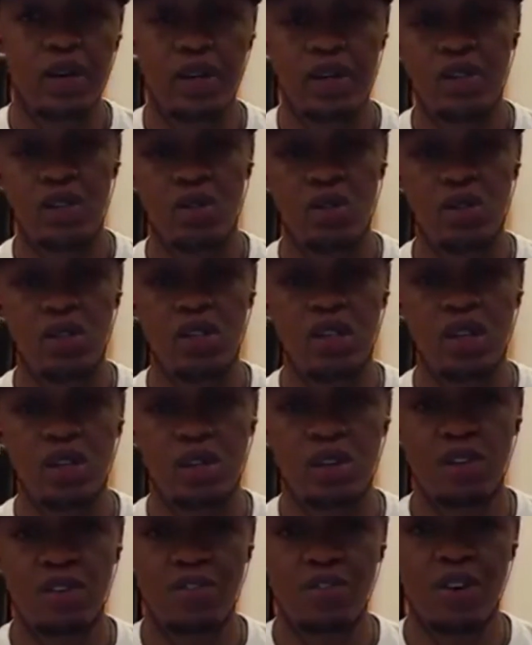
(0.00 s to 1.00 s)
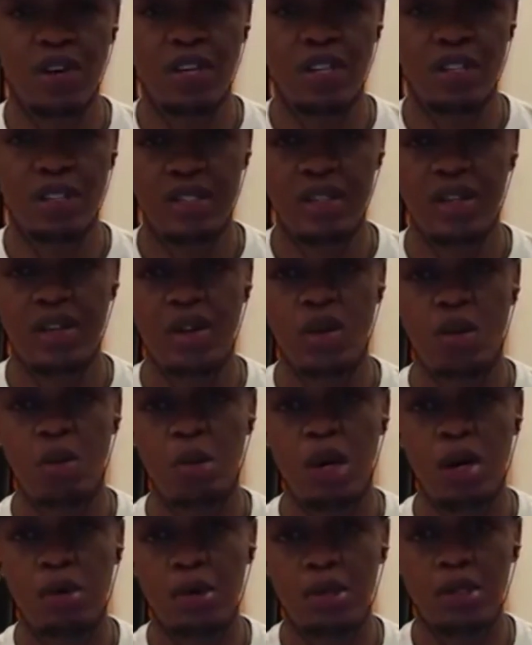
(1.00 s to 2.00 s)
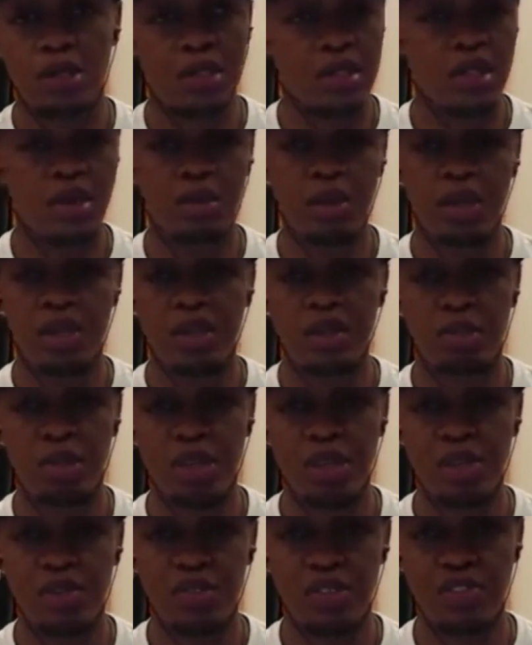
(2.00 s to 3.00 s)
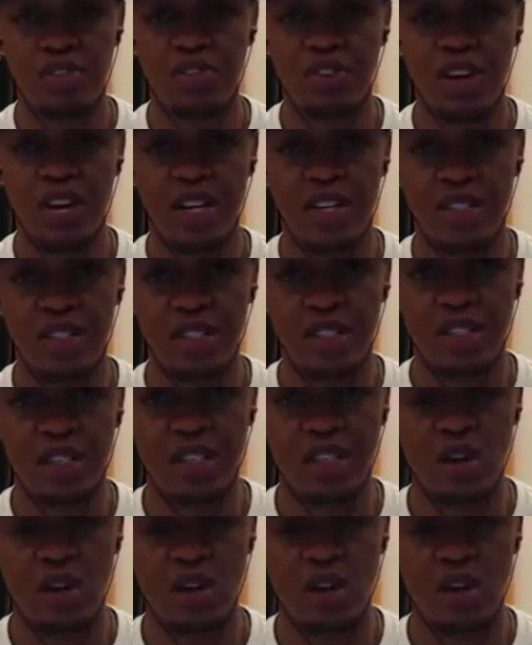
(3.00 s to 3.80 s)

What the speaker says: So tell your friends, tell your mama about the PFC Fantasy League.